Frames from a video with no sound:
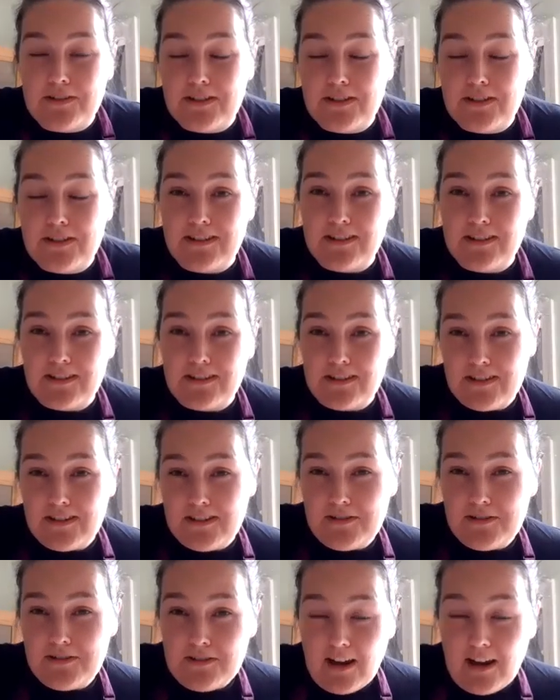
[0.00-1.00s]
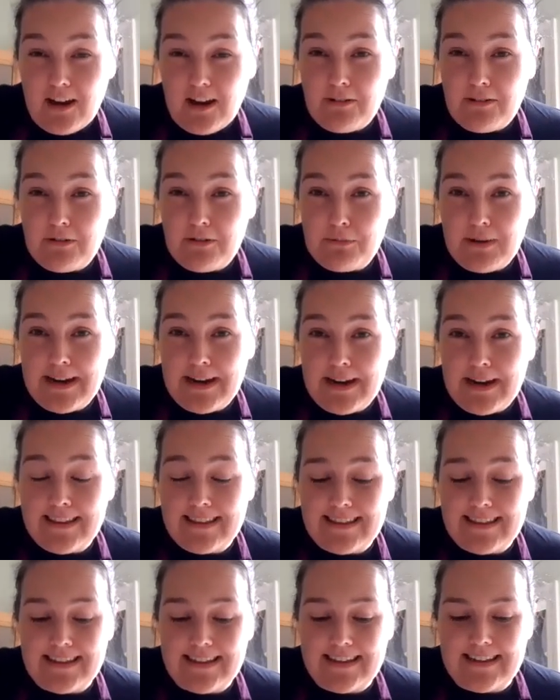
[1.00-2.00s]
you are aware
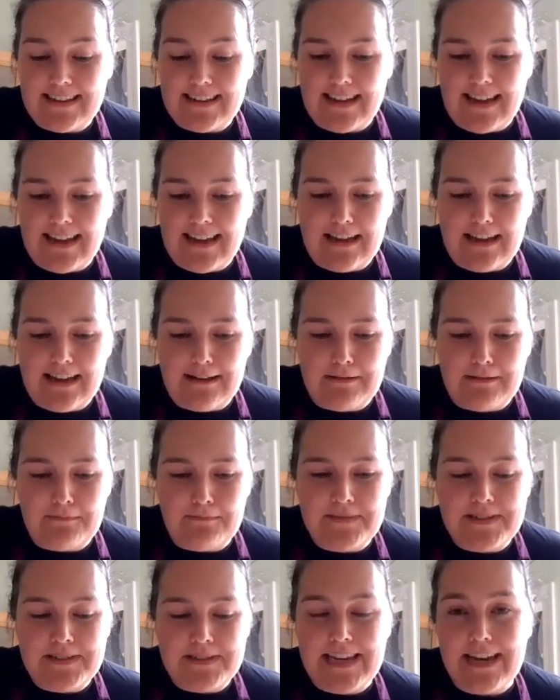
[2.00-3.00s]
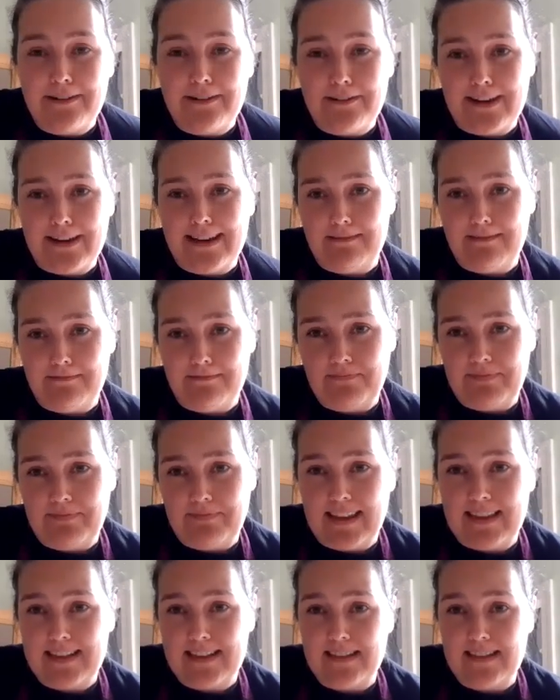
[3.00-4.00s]
that dairy
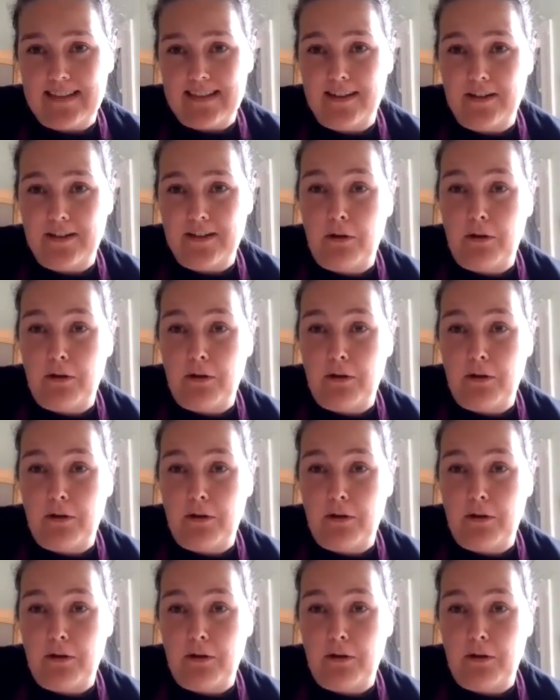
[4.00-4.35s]
is a